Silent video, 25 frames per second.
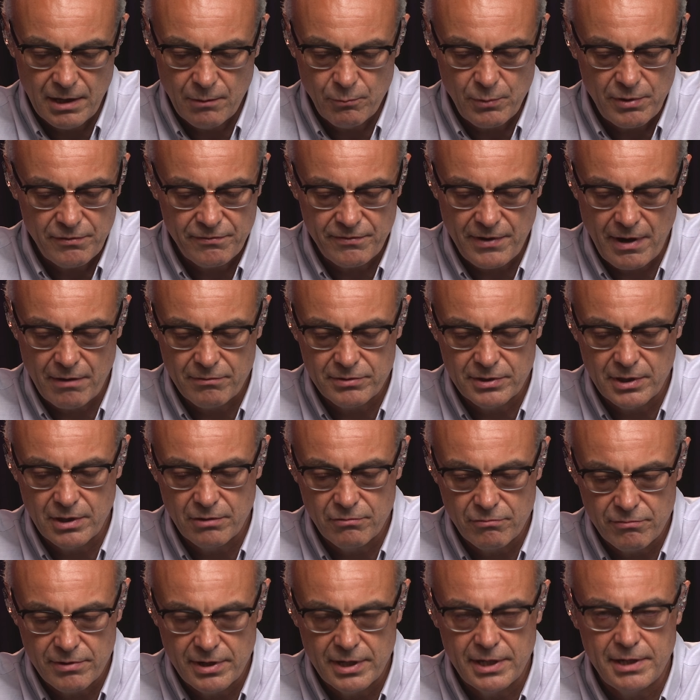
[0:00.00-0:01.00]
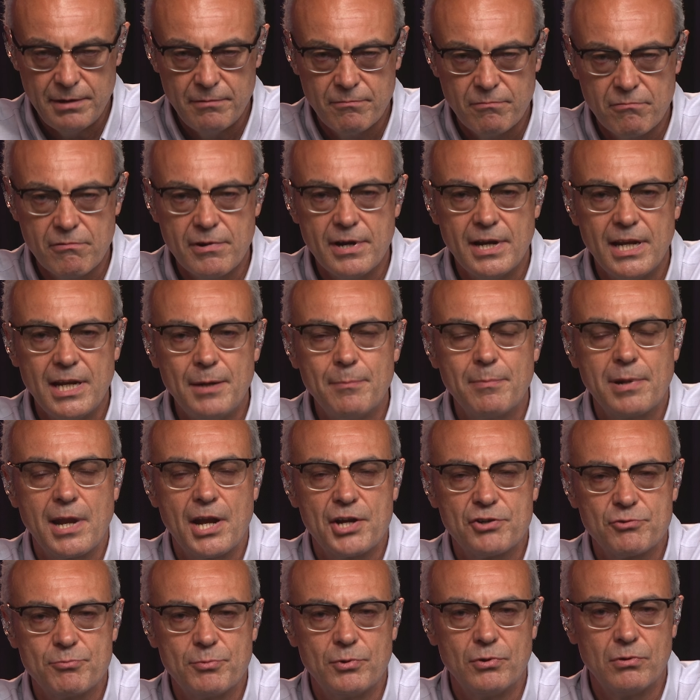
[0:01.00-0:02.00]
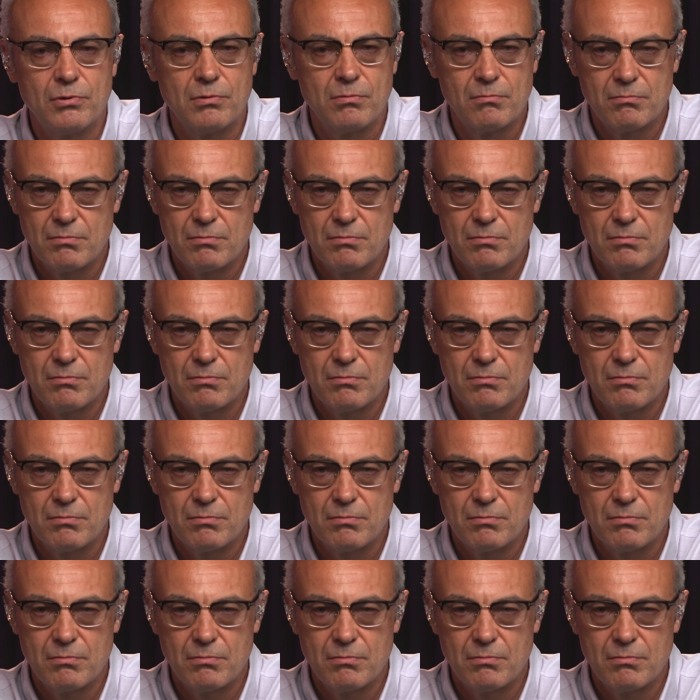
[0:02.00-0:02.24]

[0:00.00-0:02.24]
we found it really, really pleasurable.